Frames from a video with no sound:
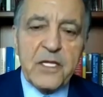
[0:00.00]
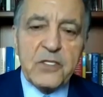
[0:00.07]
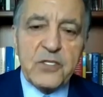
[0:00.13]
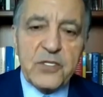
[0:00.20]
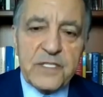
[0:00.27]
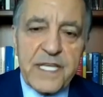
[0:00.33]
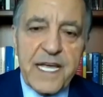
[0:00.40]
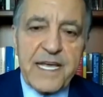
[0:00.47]

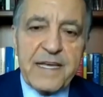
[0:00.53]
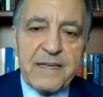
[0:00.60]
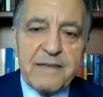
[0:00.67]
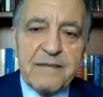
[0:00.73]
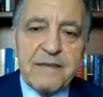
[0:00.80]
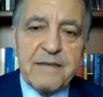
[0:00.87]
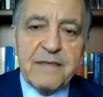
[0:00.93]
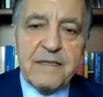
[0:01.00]

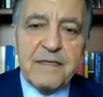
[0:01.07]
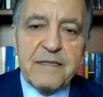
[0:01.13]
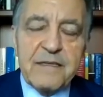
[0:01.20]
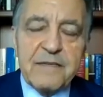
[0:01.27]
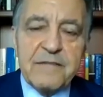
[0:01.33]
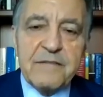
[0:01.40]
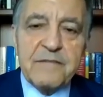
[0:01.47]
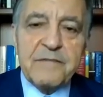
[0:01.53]
Today,
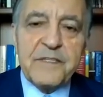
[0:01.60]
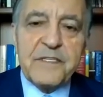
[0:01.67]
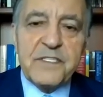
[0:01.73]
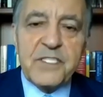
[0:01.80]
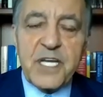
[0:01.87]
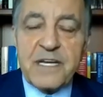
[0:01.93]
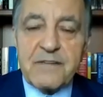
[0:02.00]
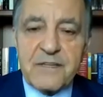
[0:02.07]
we
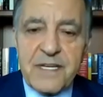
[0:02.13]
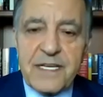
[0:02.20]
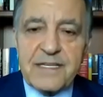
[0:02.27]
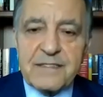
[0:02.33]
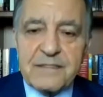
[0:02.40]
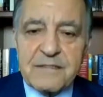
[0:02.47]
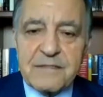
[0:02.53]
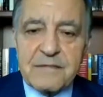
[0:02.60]

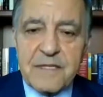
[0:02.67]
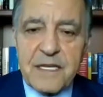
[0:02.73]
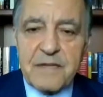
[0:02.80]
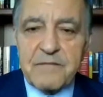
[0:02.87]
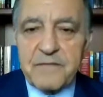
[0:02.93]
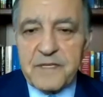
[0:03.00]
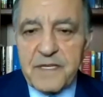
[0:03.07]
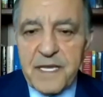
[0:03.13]
generate,
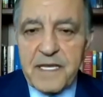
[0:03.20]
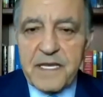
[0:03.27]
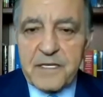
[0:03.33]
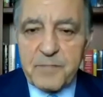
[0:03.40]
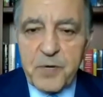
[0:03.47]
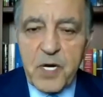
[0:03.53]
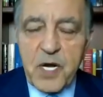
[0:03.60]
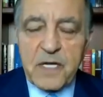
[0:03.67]
and we
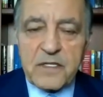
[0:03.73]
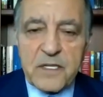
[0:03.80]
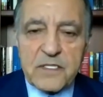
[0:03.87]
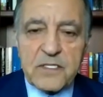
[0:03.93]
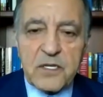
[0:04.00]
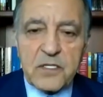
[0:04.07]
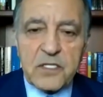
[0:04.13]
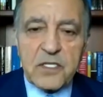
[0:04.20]
Air
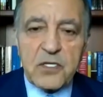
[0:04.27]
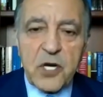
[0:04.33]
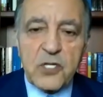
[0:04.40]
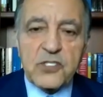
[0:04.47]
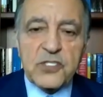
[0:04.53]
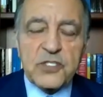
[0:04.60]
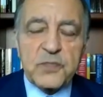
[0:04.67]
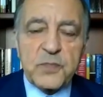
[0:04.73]
Products are the
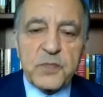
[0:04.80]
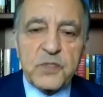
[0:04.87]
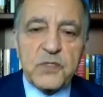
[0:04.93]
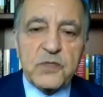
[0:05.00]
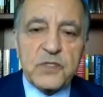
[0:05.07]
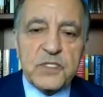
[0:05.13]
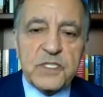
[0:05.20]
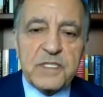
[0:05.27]
largest
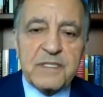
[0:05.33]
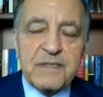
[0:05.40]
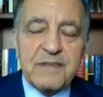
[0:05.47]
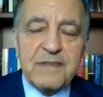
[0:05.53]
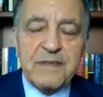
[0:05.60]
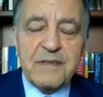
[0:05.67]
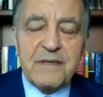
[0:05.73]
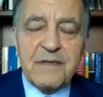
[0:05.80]

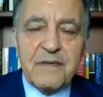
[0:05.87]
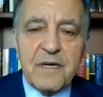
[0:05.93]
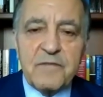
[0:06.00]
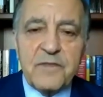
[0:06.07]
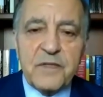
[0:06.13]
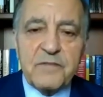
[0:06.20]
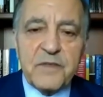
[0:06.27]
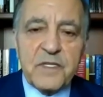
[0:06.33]
producer
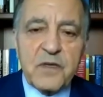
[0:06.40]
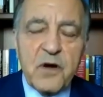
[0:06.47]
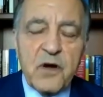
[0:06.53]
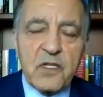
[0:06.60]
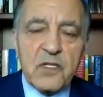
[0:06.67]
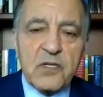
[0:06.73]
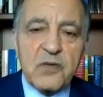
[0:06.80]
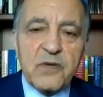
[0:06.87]
of what we
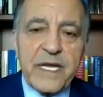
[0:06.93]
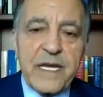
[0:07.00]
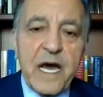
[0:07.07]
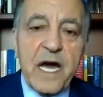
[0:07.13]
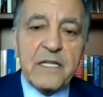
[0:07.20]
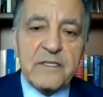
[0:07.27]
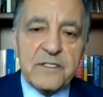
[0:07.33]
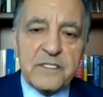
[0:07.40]
call gray
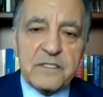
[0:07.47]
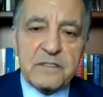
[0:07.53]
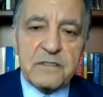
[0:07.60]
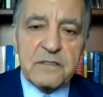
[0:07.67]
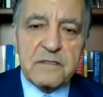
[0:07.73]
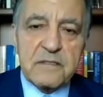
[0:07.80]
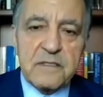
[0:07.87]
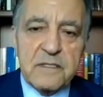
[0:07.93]
hydrogen.
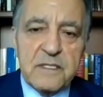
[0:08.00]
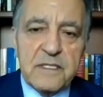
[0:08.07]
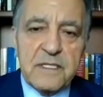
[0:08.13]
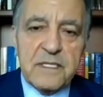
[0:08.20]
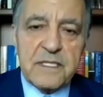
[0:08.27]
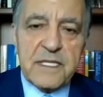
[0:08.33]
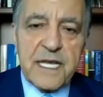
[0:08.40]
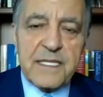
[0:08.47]

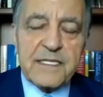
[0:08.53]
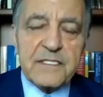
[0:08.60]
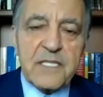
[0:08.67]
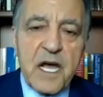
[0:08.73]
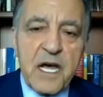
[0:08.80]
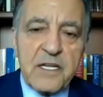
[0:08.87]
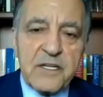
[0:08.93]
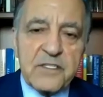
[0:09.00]
That is
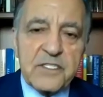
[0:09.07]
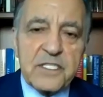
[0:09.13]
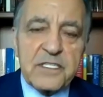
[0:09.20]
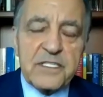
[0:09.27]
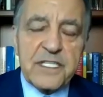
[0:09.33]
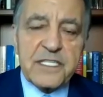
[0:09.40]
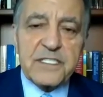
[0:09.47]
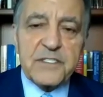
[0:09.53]

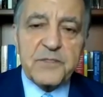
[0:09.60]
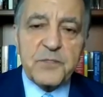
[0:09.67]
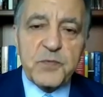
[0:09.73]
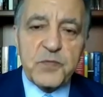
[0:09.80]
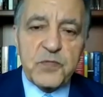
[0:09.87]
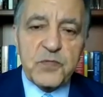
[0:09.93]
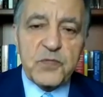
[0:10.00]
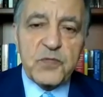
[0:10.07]
hydrogen that is
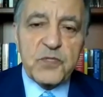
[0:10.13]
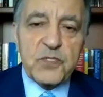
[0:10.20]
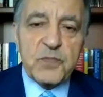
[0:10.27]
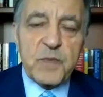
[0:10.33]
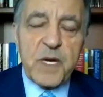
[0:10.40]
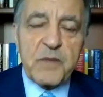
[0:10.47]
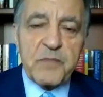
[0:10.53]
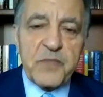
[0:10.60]

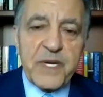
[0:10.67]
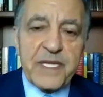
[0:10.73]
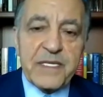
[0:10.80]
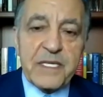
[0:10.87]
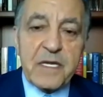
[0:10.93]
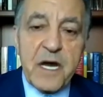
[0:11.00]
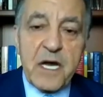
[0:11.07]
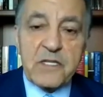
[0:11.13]
produced by
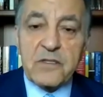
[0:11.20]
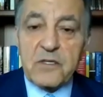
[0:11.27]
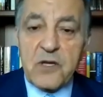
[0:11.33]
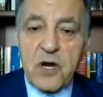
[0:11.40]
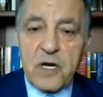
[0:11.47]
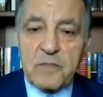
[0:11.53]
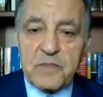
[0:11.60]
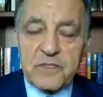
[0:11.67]
breaking
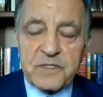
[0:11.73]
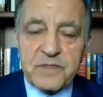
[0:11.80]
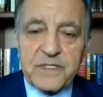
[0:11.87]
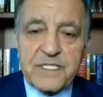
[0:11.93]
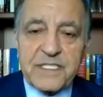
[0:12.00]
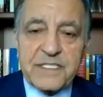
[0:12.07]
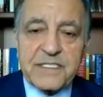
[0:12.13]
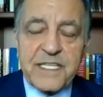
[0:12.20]
hydrocarbons,
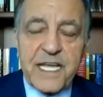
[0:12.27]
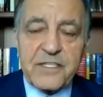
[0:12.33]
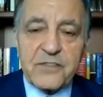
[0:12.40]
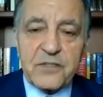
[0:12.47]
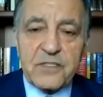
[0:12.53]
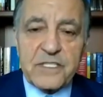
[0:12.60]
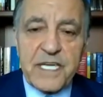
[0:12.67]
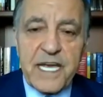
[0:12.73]
whether it's
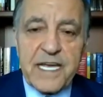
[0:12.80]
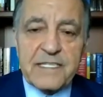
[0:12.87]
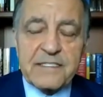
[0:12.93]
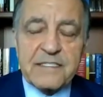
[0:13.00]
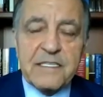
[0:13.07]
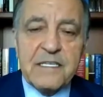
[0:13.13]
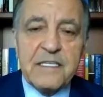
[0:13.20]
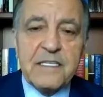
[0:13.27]
natural
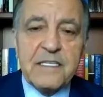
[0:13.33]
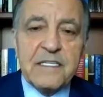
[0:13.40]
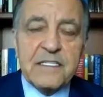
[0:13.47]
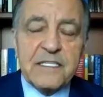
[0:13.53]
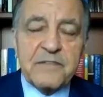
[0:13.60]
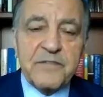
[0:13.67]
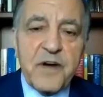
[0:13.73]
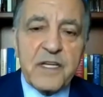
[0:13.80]
gas,
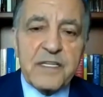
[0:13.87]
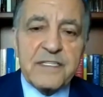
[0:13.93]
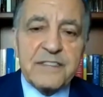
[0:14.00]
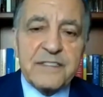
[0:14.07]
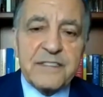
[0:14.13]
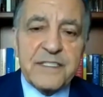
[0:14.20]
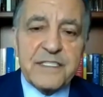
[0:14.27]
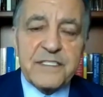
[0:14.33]

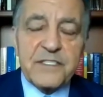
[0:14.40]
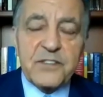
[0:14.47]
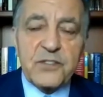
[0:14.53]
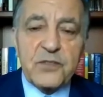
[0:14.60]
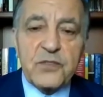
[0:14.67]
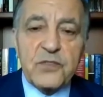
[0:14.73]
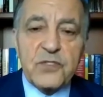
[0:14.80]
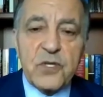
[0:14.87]
refinery
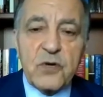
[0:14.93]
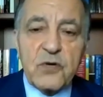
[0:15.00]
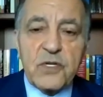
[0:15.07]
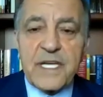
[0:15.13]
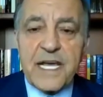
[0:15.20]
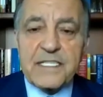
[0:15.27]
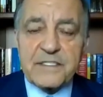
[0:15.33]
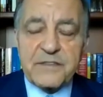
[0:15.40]
residues,
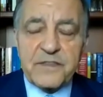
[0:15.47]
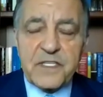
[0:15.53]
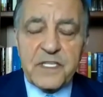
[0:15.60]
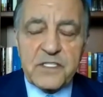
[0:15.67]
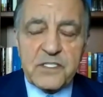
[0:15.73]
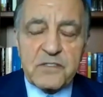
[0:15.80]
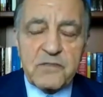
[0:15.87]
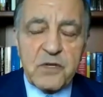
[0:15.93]
or
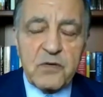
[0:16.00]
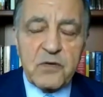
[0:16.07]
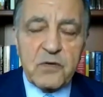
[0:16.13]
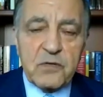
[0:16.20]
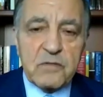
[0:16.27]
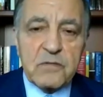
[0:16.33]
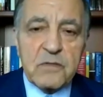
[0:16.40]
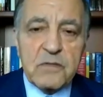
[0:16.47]
gasification of
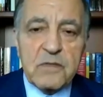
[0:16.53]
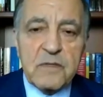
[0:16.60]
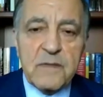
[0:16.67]
coal.